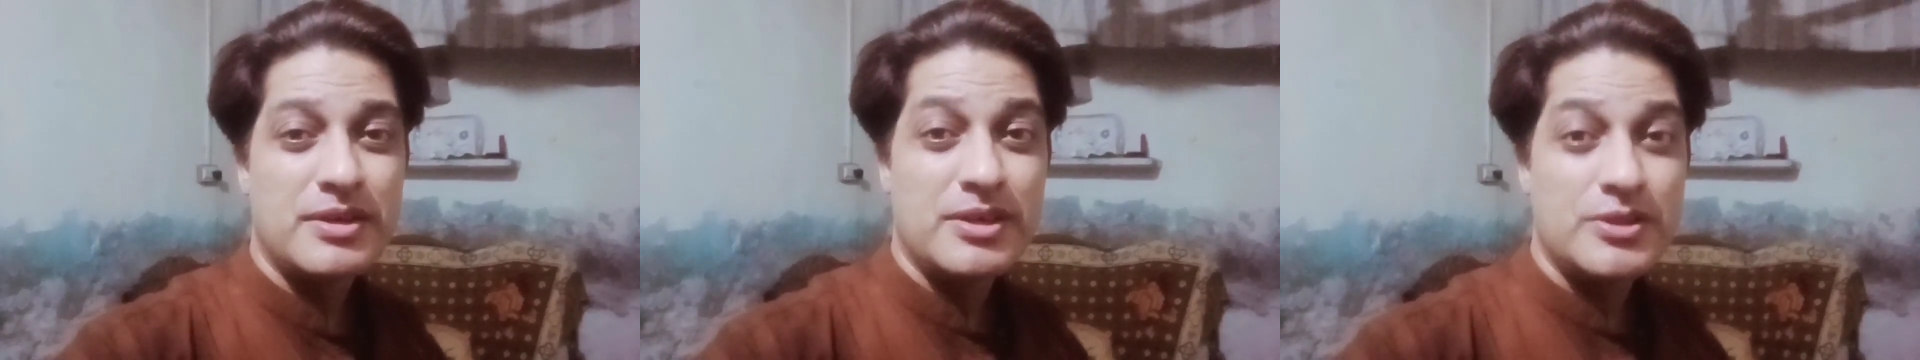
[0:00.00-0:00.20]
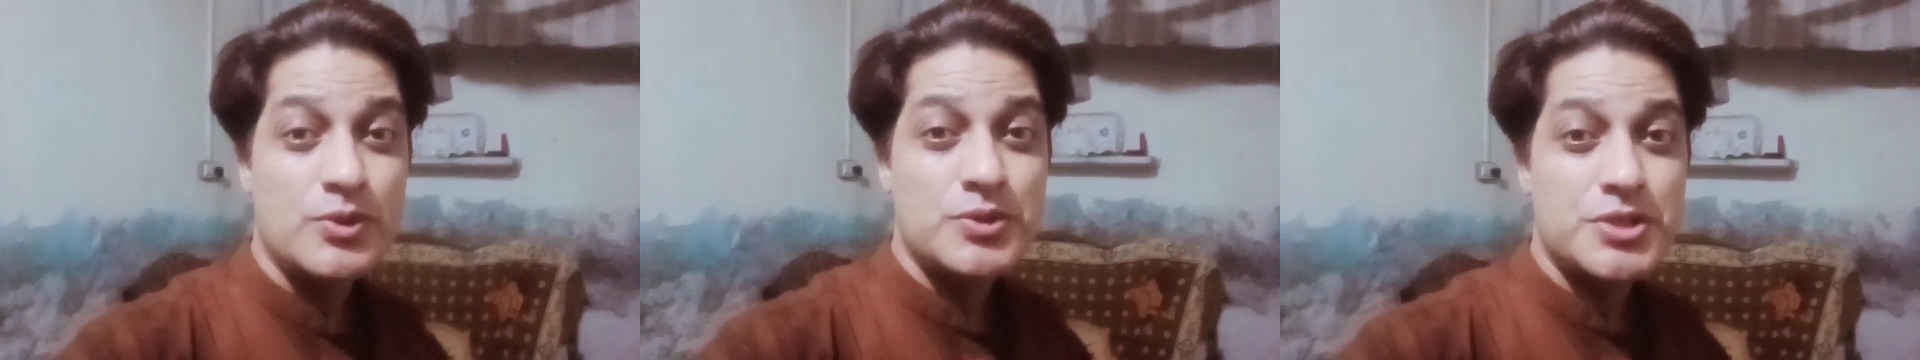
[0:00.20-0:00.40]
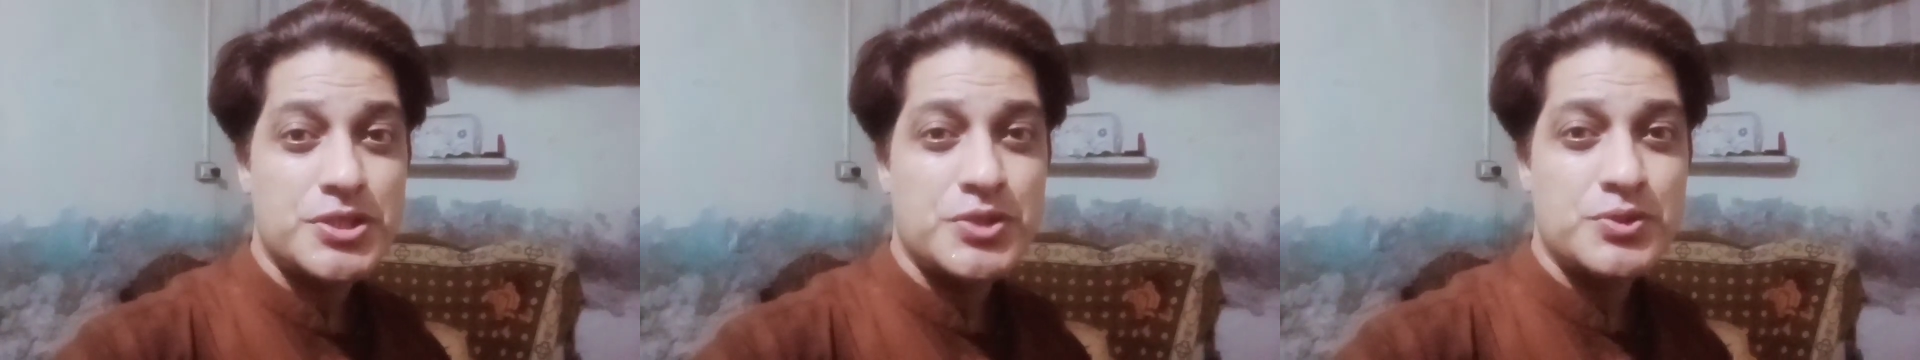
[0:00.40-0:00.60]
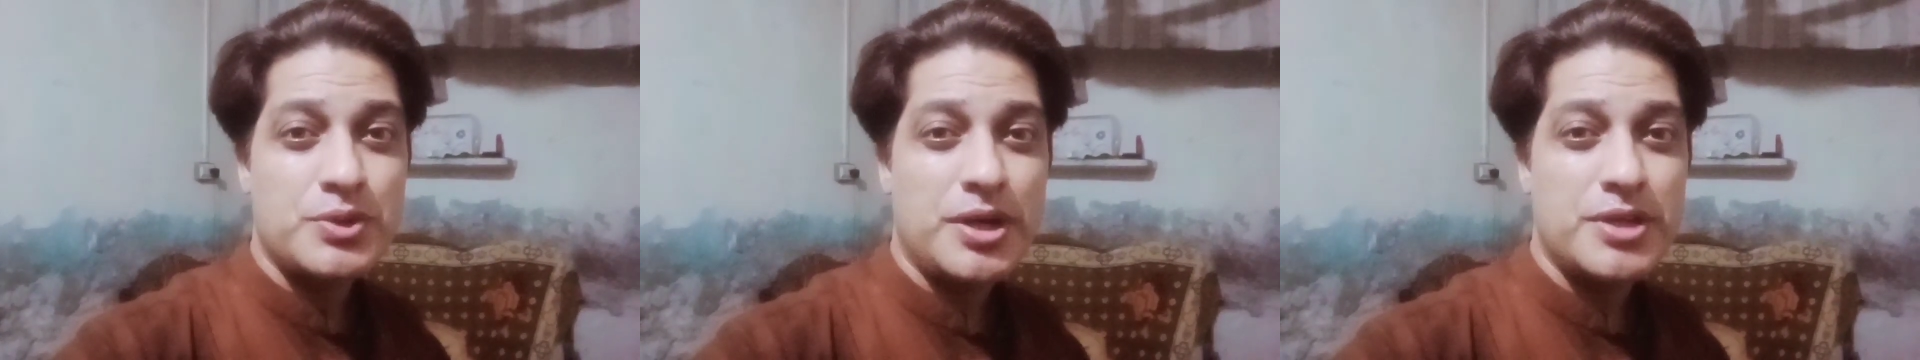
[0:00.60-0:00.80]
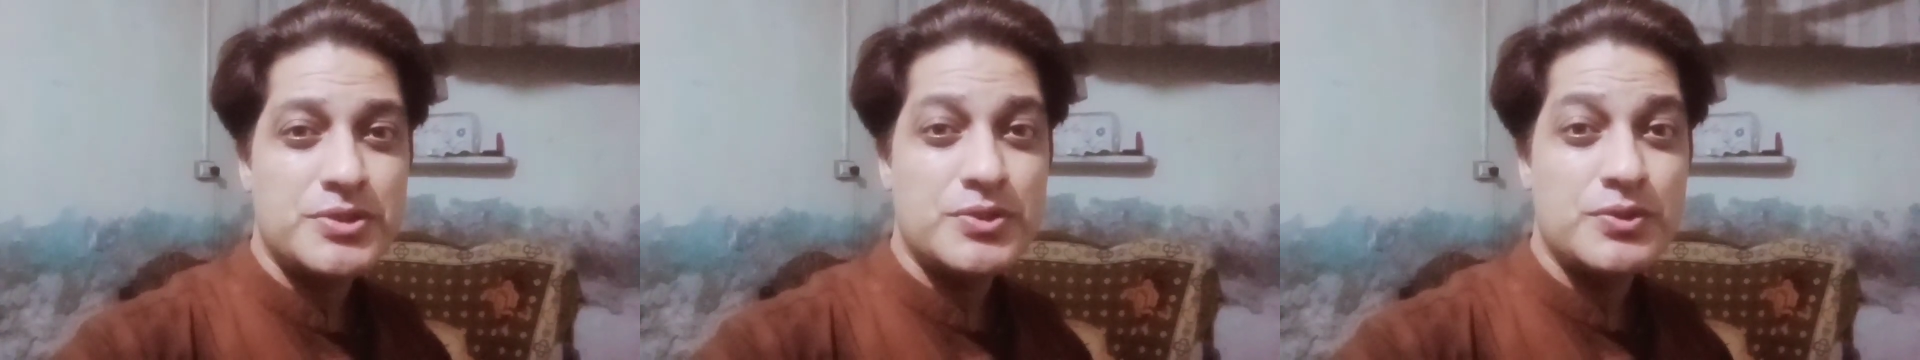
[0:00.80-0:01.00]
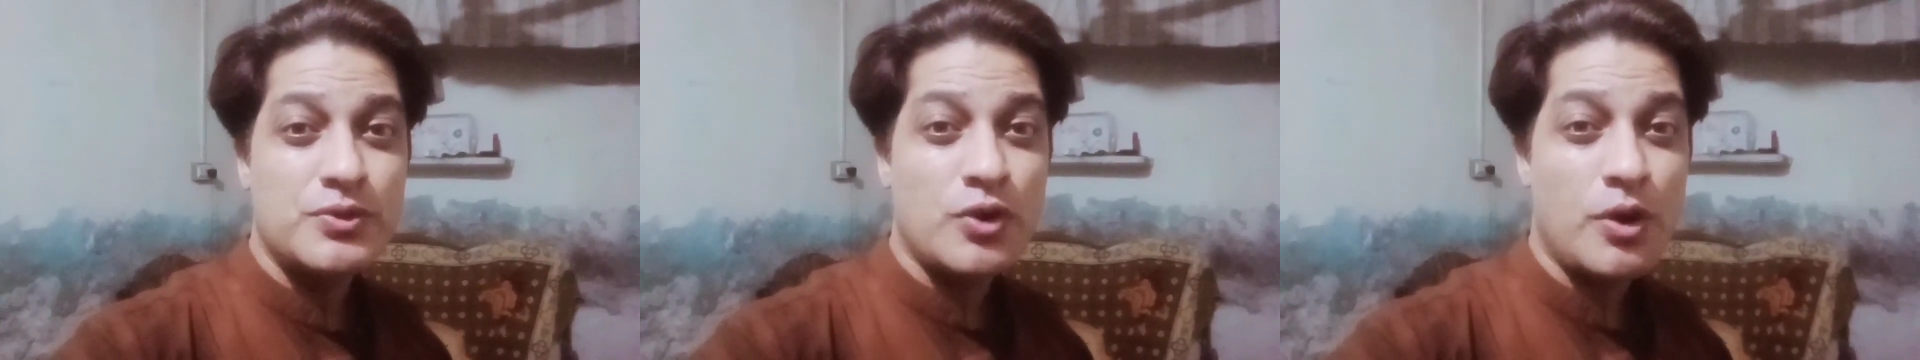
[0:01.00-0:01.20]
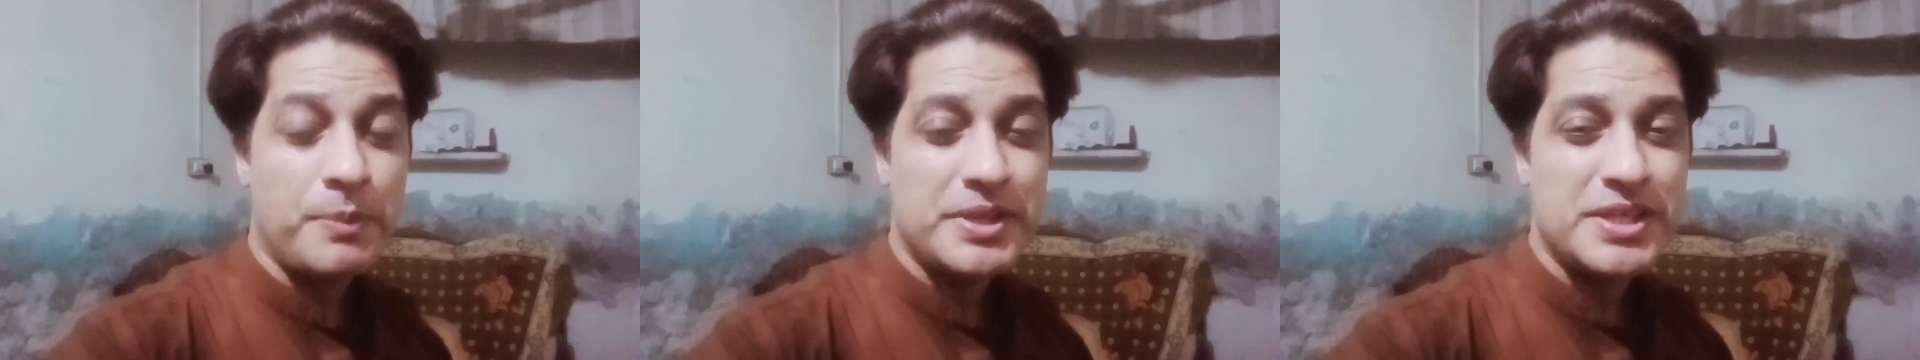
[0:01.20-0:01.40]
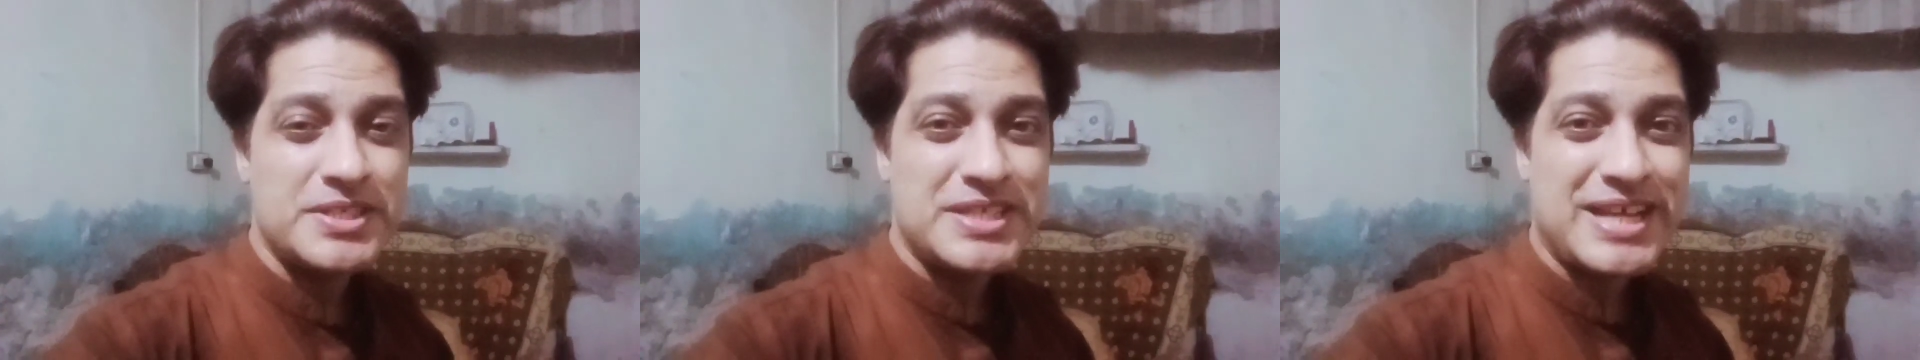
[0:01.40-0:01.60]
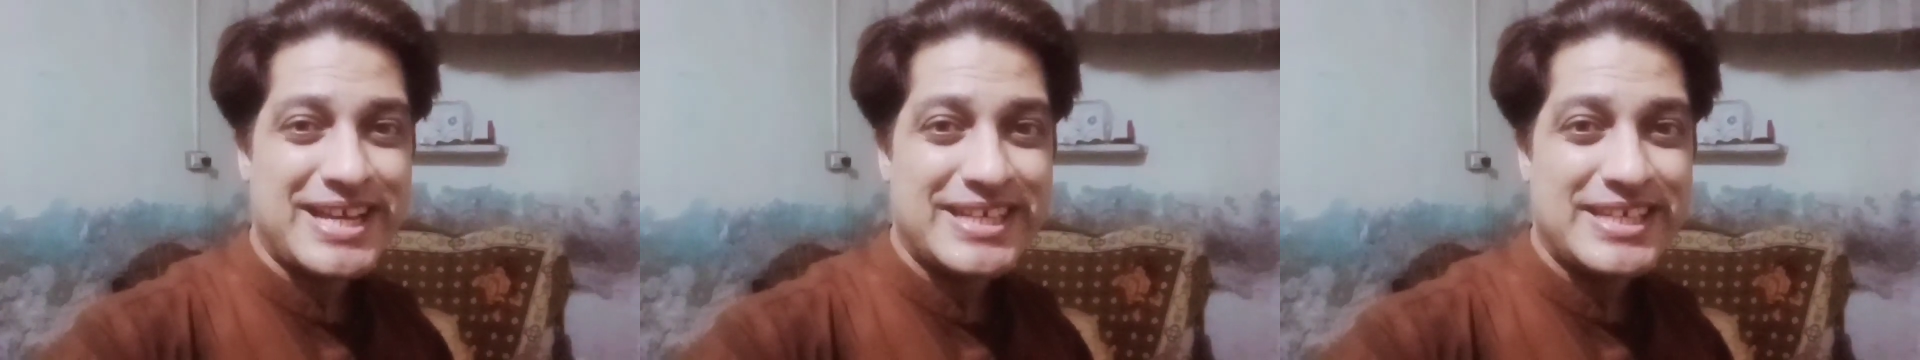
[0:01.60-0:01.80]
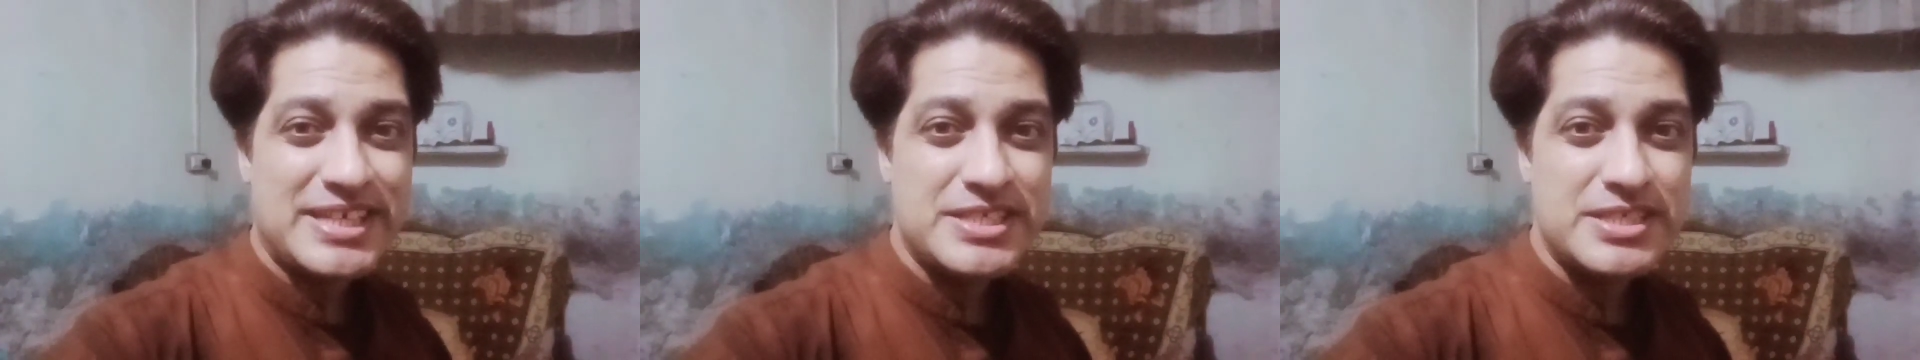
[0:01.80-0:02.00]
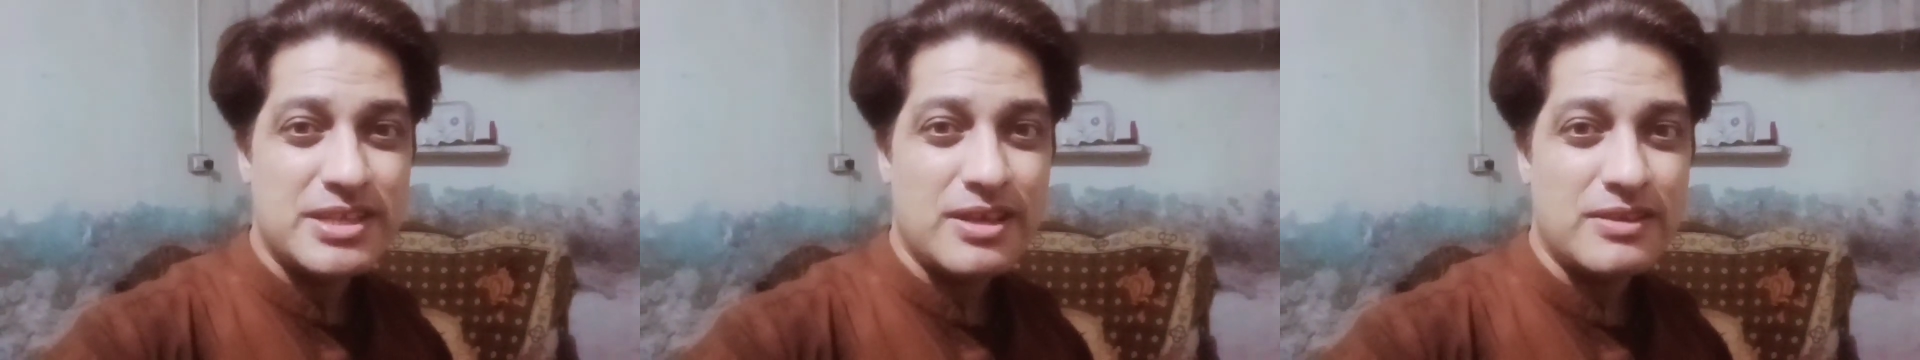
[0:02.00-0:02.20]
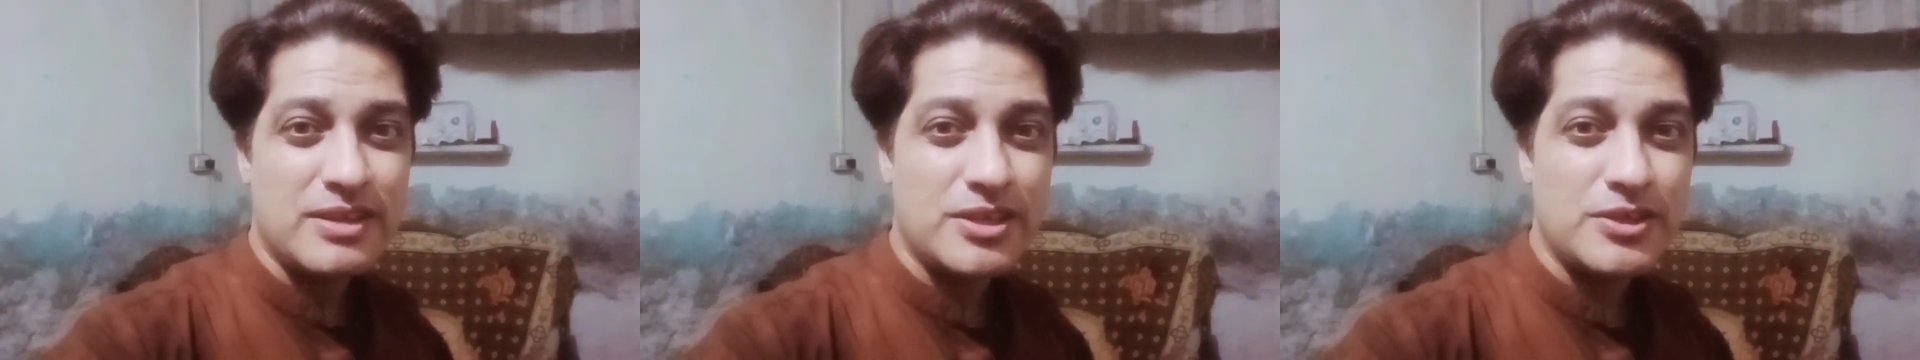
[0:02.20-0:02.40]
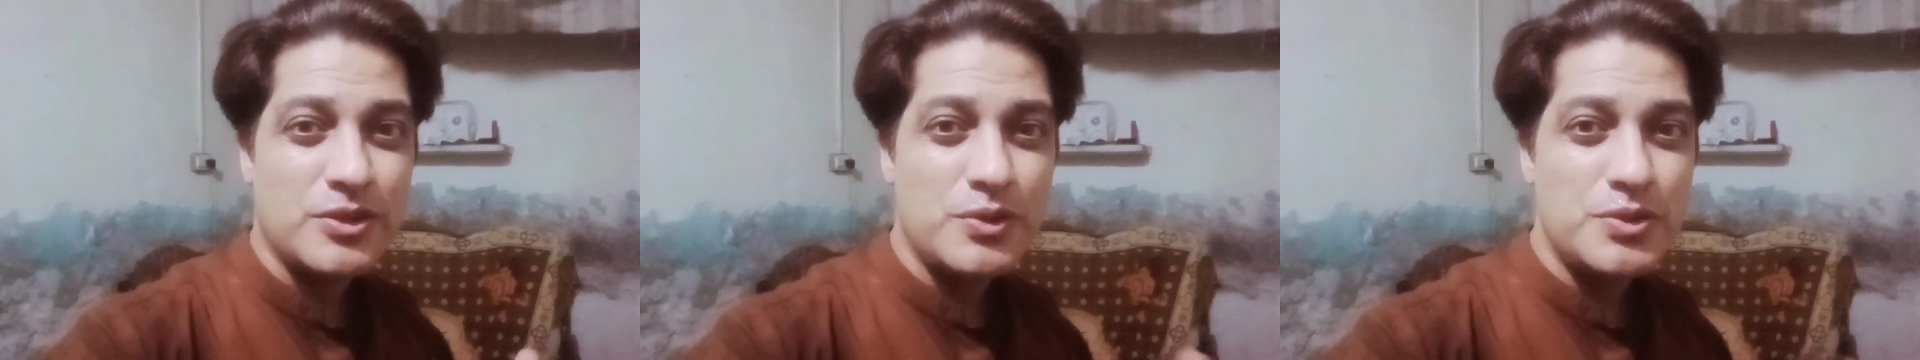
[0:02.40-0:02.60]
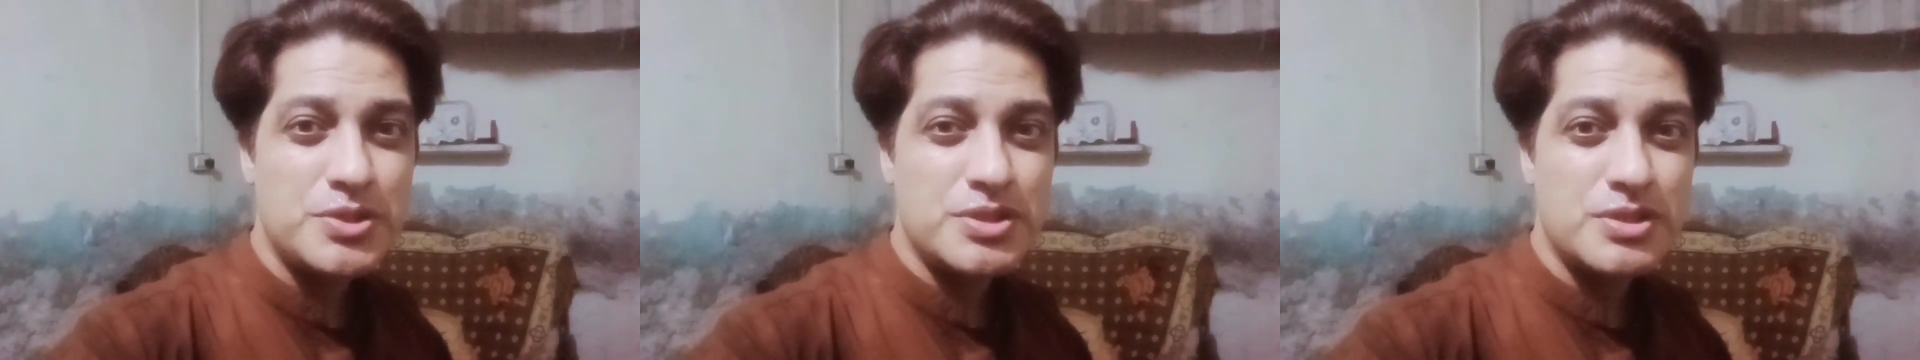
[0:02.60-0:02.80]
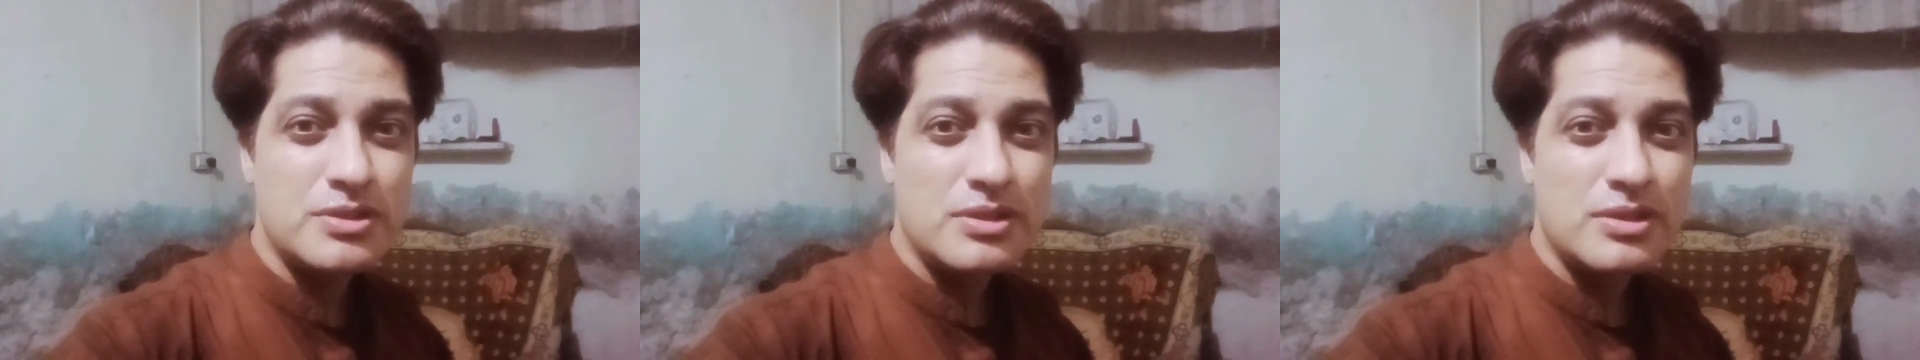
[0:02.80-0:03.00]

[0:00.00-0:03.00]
You just try to copy the techniques they use.